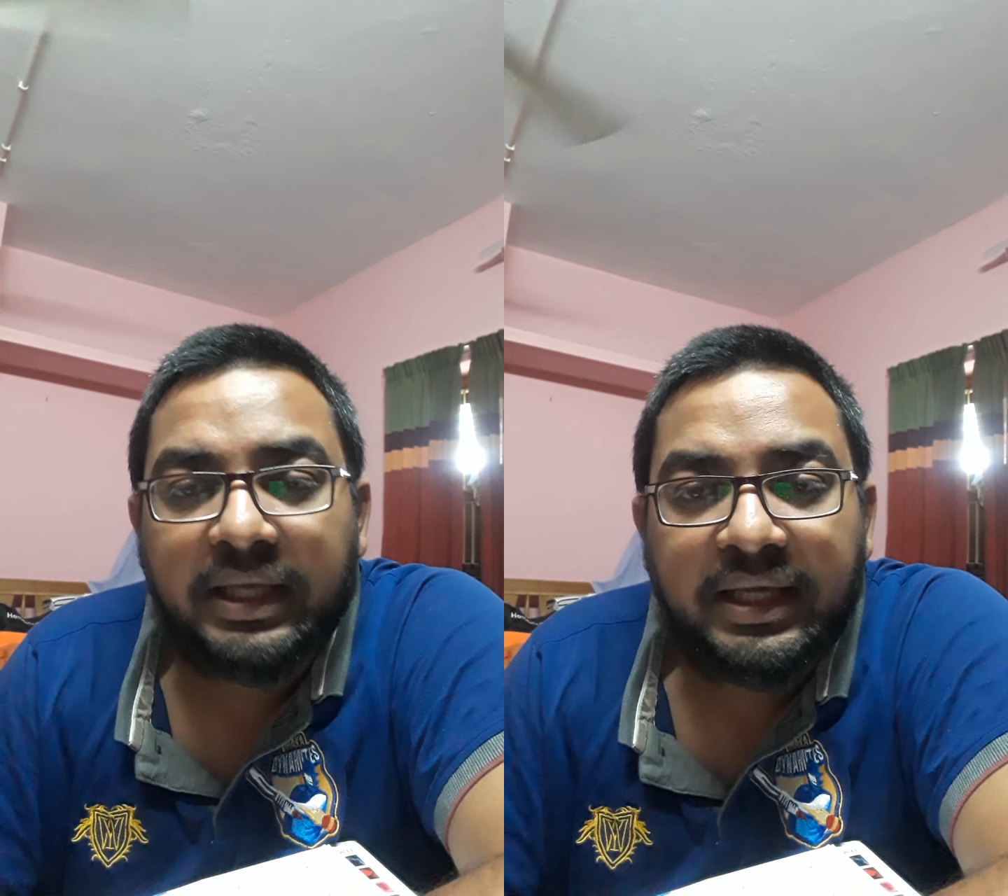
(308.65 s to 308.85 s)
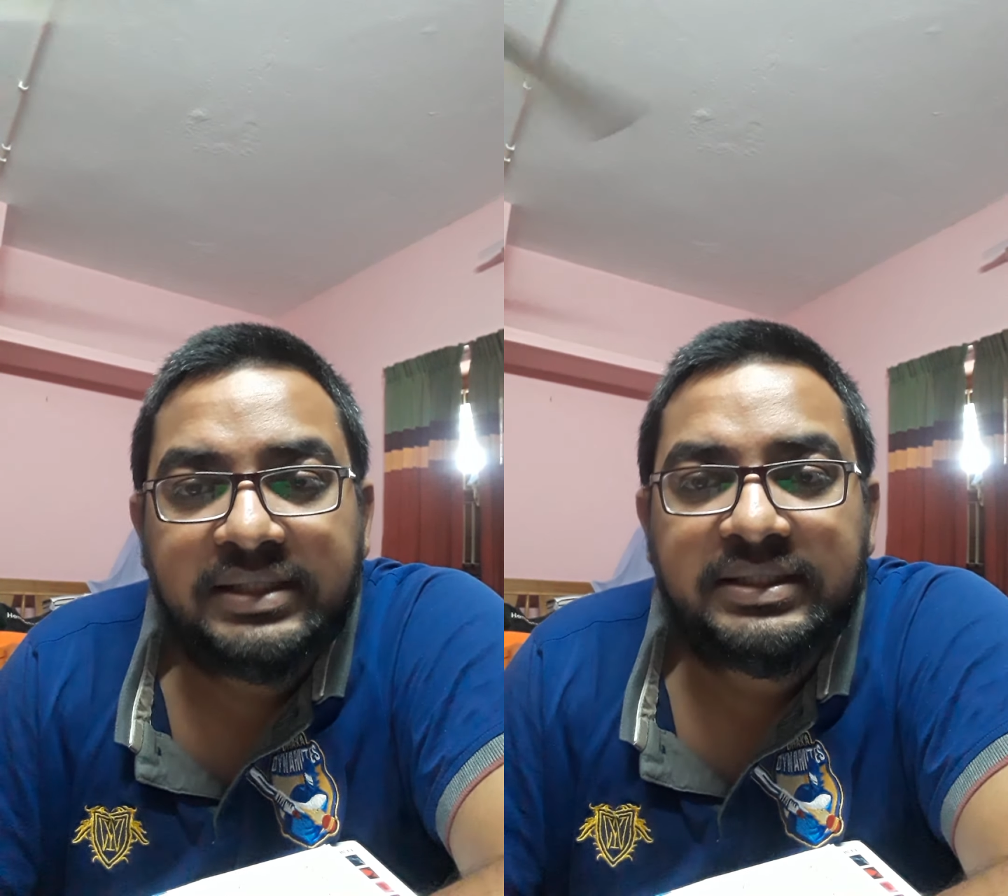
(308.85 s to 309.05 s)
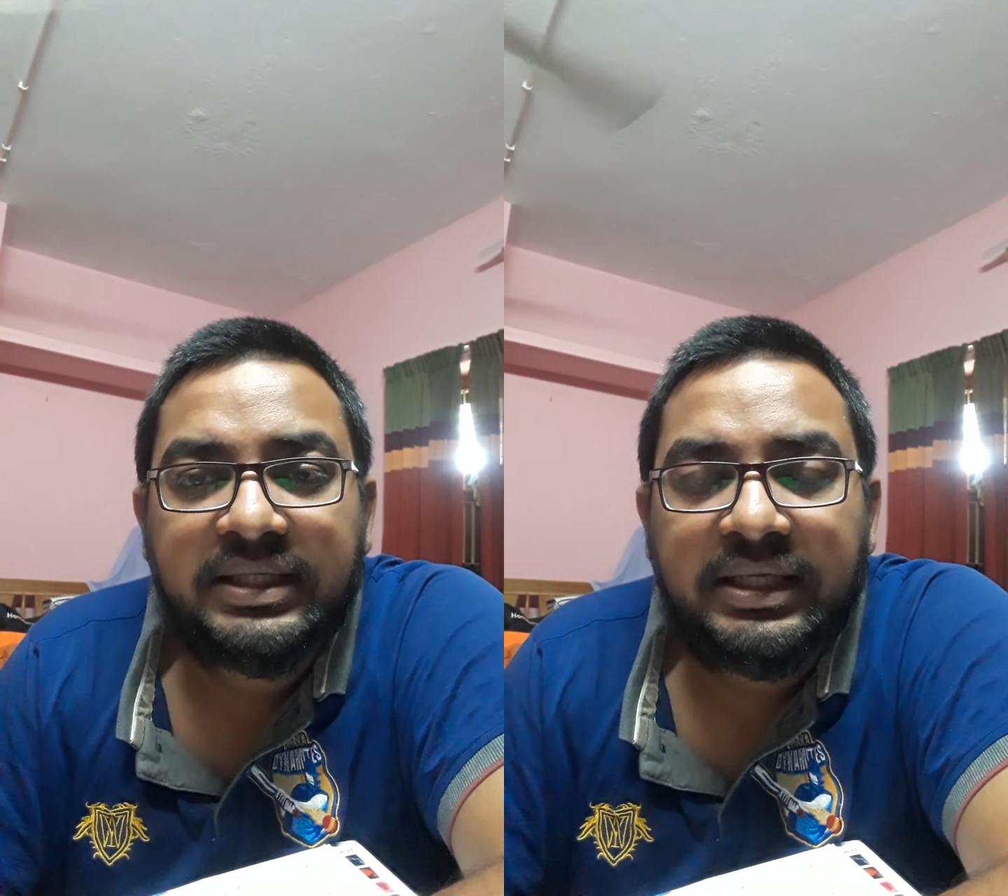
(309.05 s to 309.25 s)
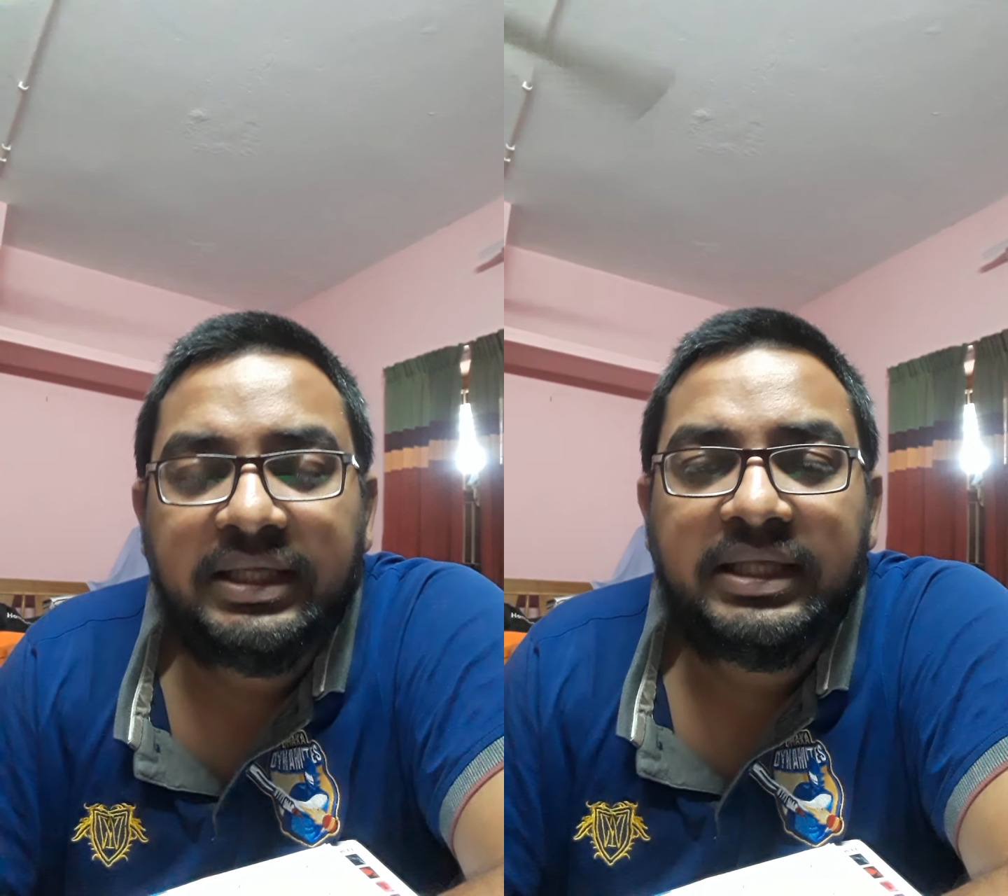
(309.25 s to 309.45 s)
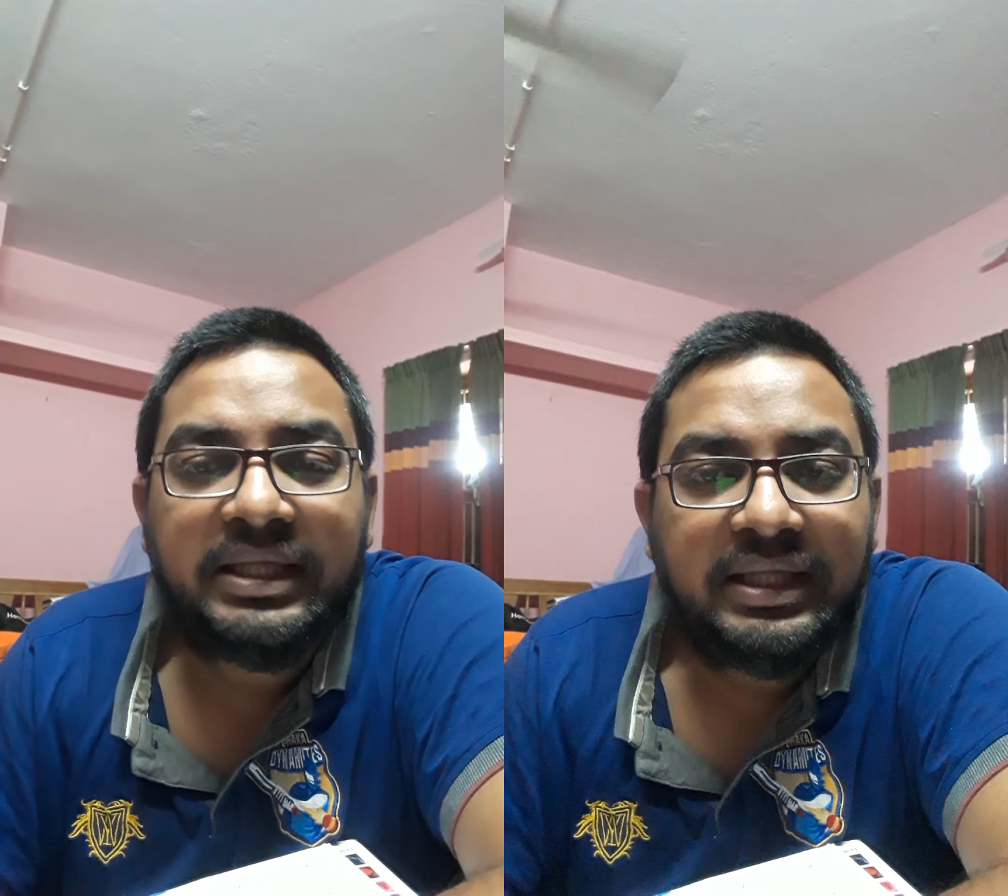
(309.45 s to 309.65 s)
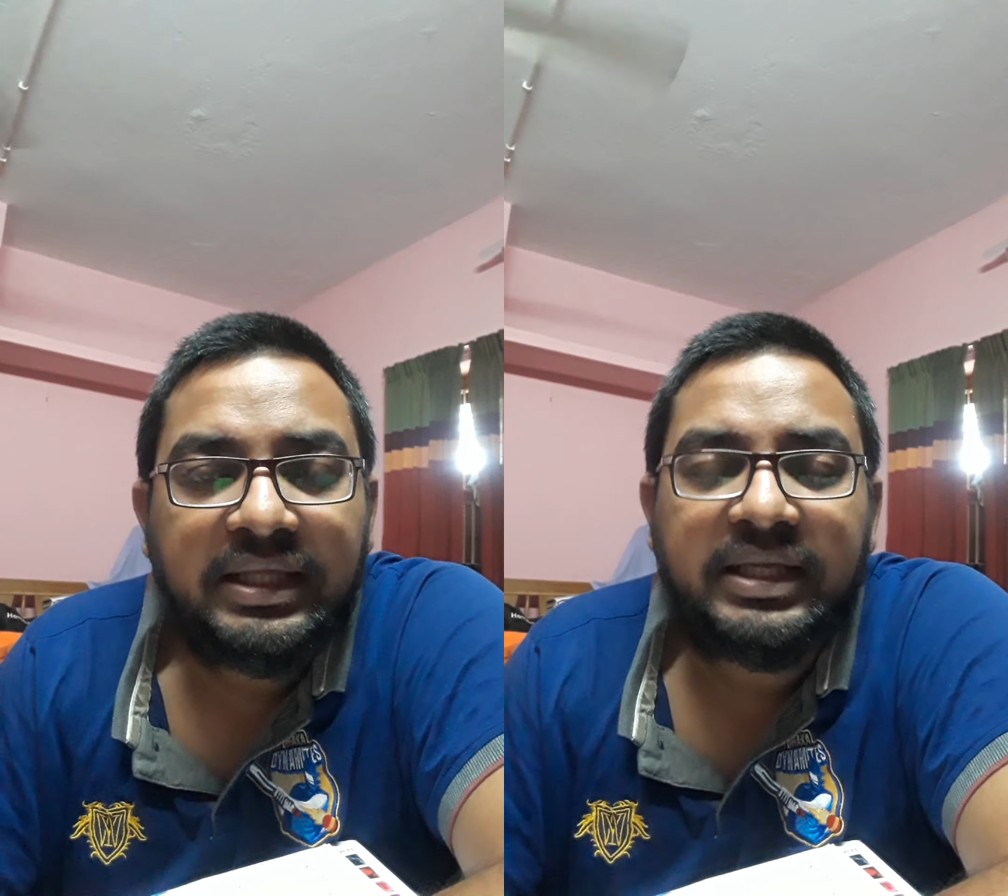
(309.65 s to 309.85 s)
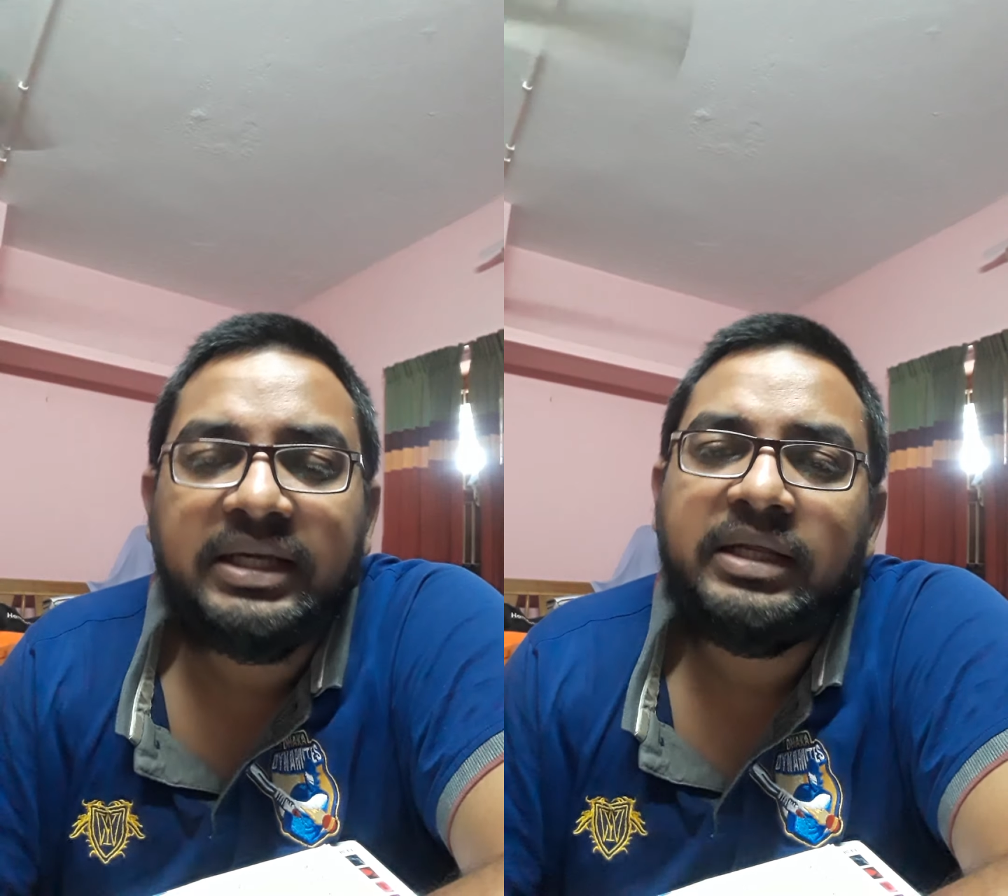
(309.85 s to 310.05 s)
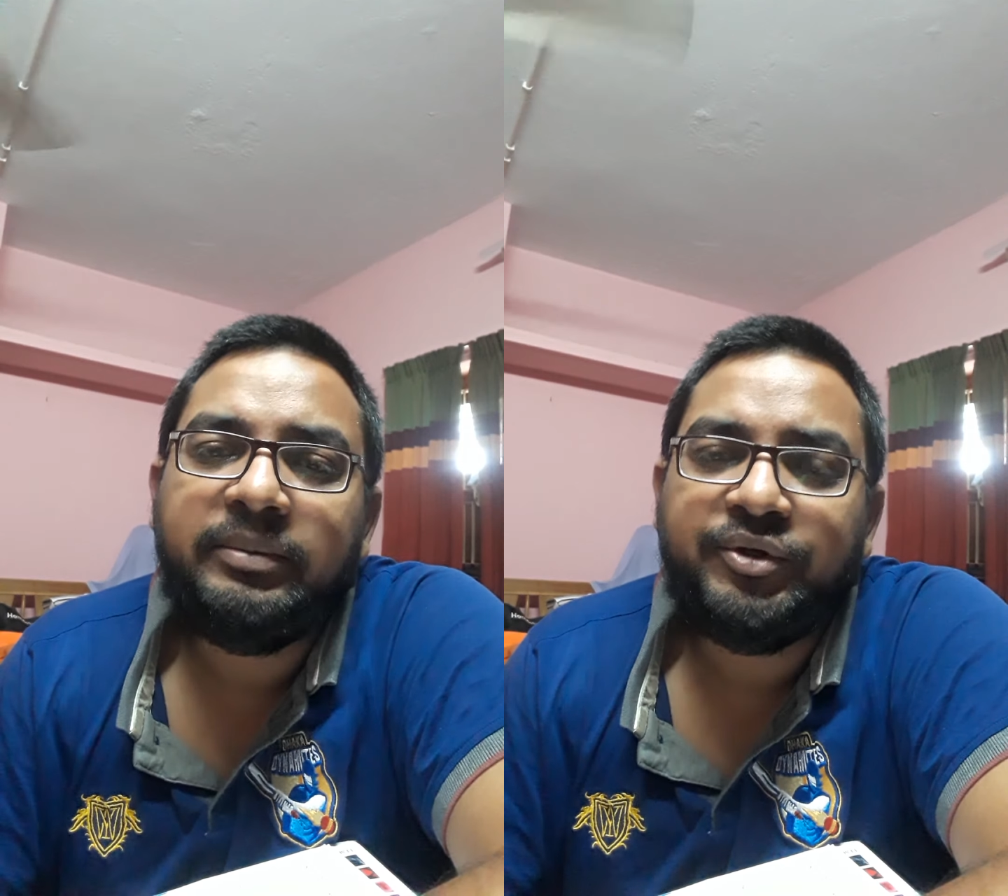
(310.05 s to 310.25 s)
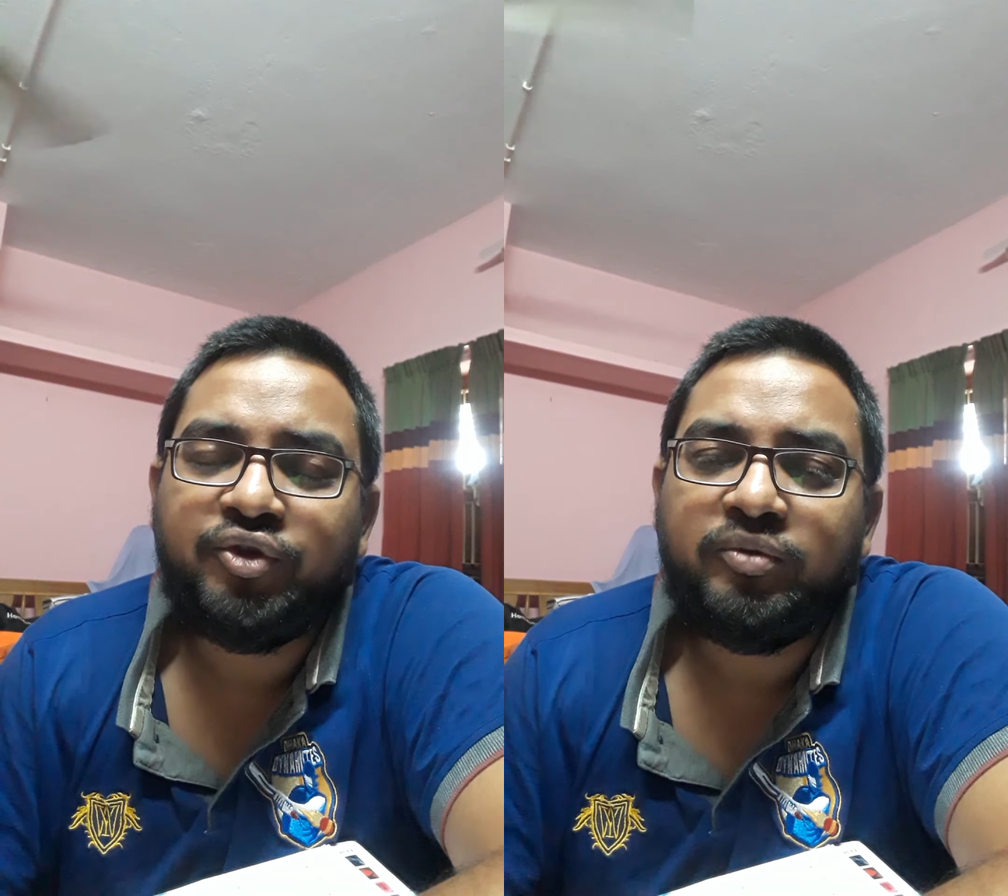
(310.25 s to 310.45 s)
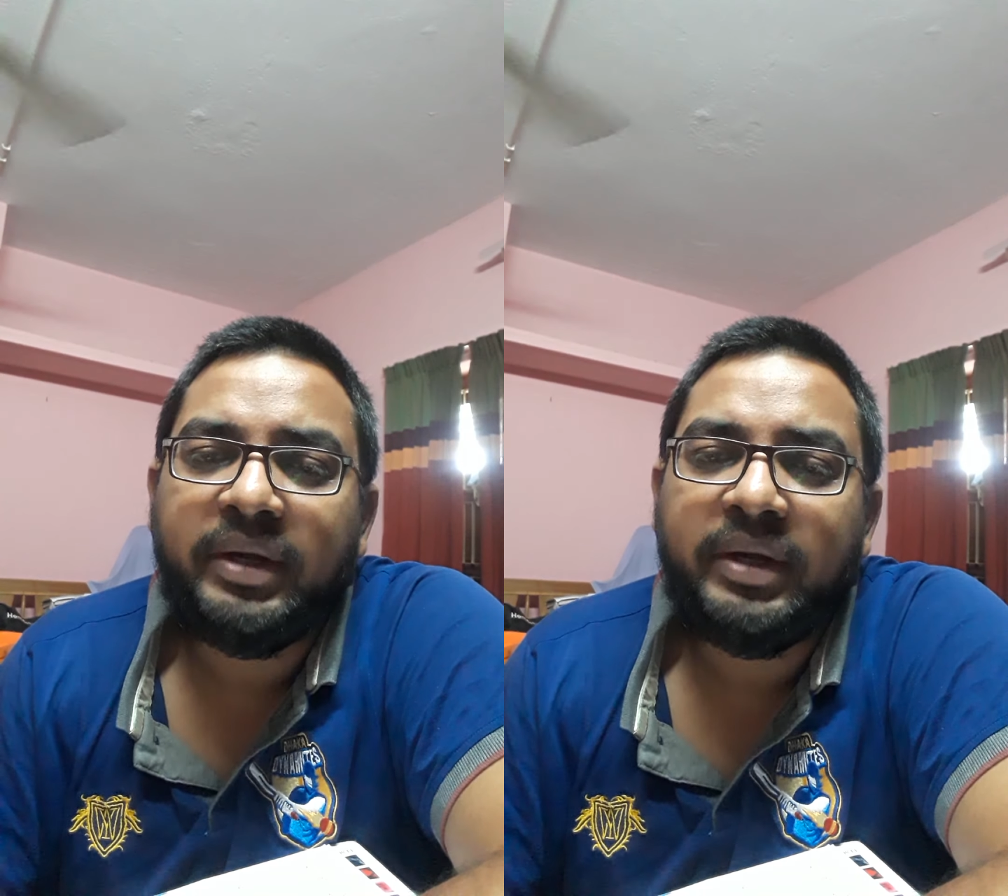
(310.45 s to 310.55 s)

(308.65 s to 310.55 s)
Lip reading: ACE inhibitor,